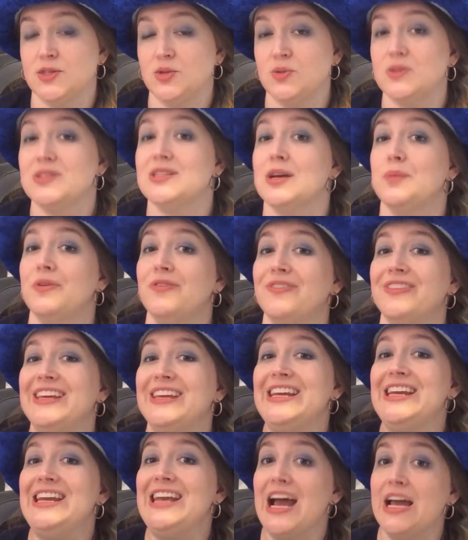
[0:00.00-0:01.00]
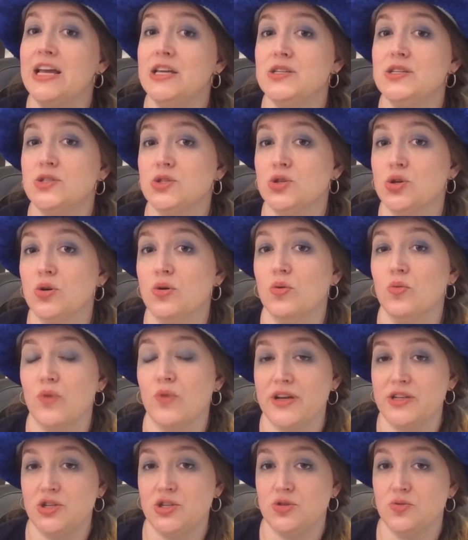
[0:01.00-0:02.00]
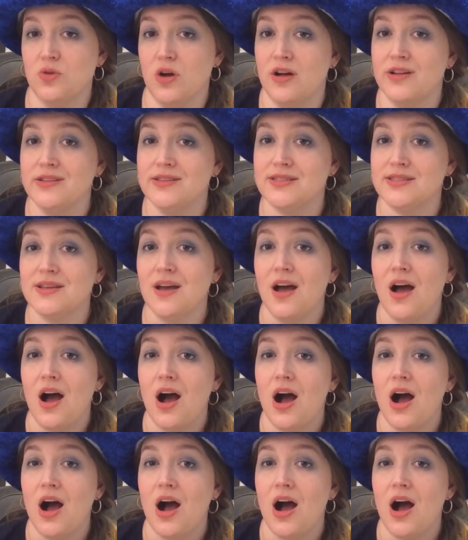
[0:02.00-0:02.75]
So some of the nicer restaurants,